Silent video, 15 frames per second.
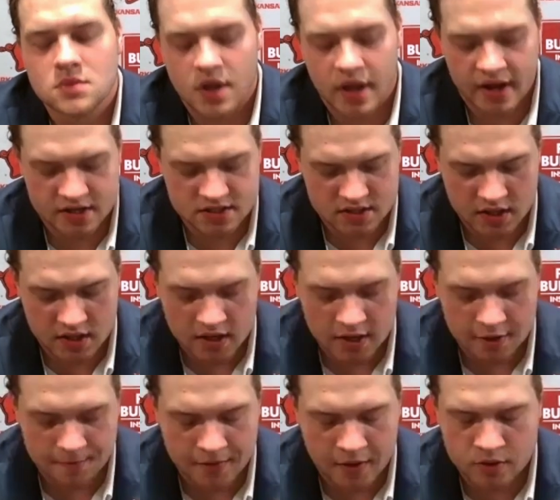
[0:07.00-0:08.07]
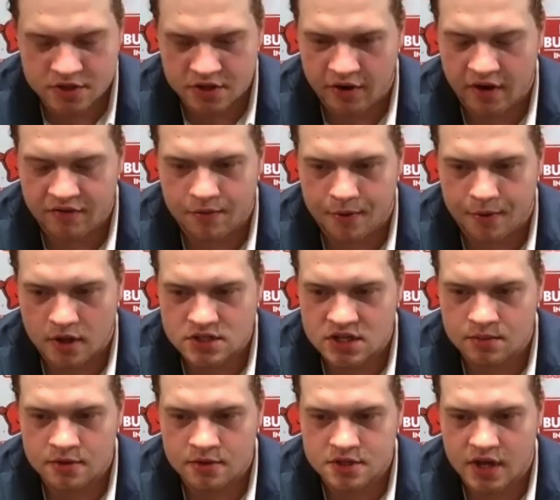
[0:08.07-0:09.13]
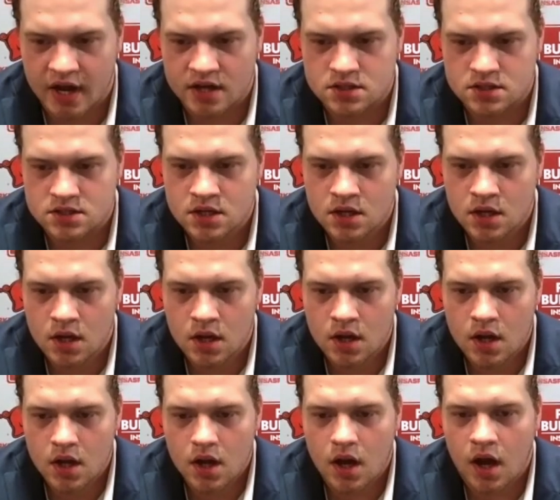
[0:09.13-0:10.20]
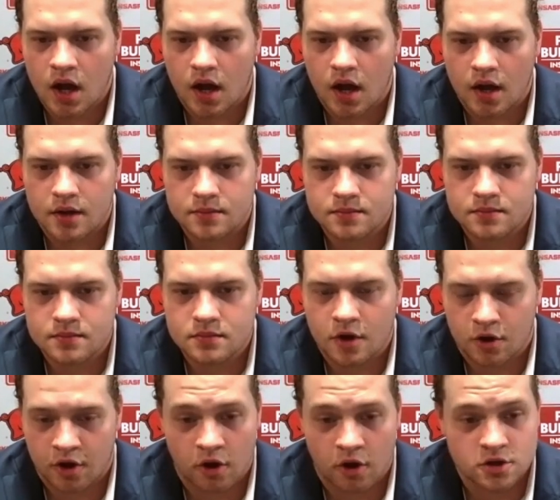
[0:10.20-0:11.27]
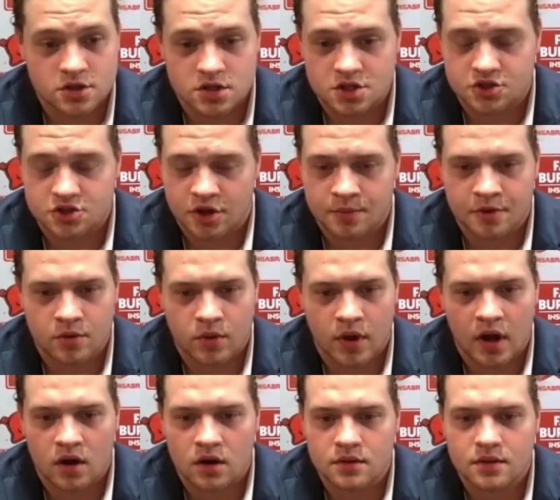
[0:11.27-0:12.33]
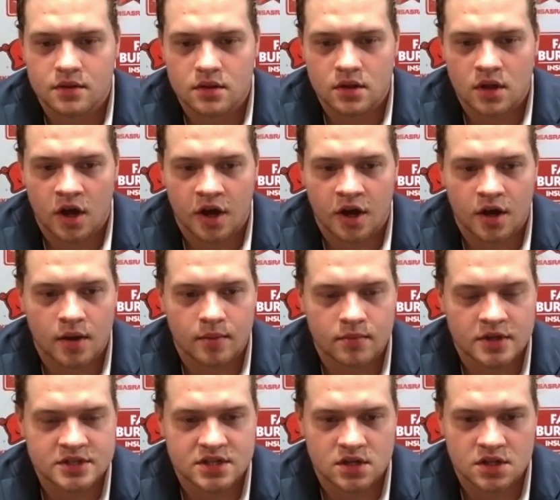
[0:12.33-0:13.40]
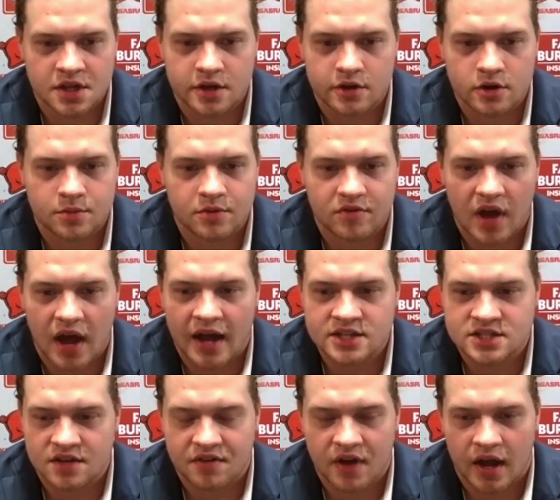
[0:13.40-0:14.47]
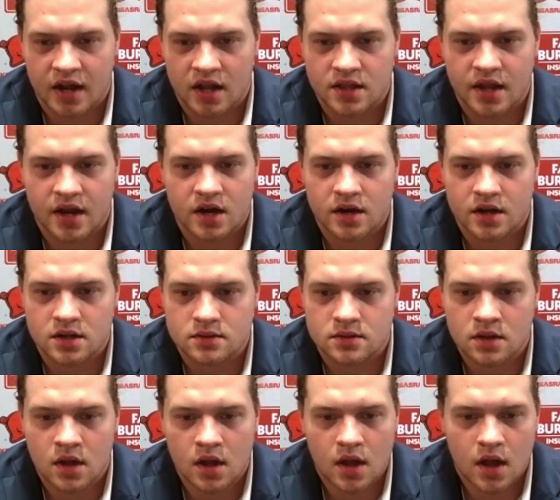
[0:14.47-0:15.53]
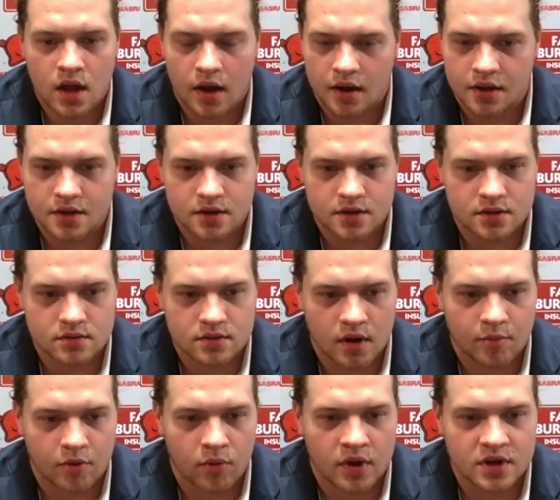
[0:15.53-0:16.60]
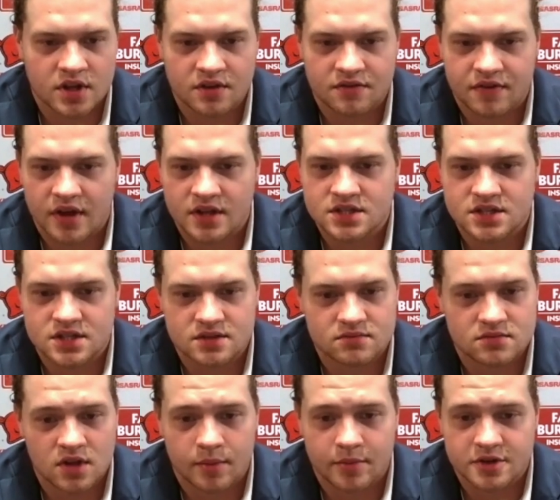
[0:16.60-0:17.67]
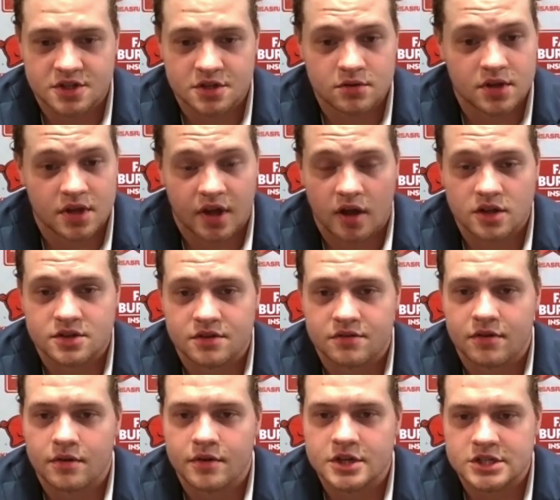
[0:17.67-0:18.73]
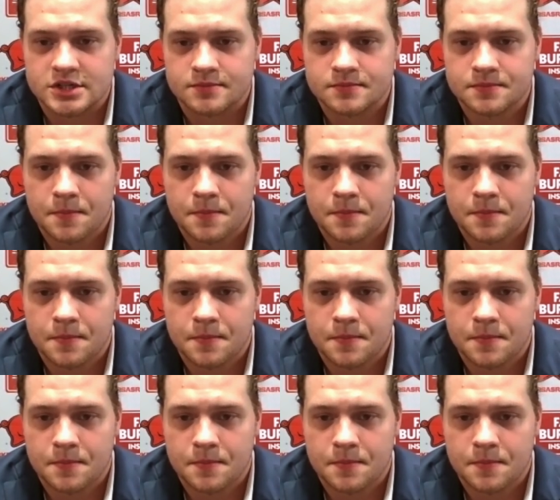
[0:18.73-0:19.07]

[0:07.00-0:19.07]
Yeah, it was a great football team. Those guys are coached extremely well. It's an elite group of guys they've got in there, and they're number one defense and number two in the country for a reason.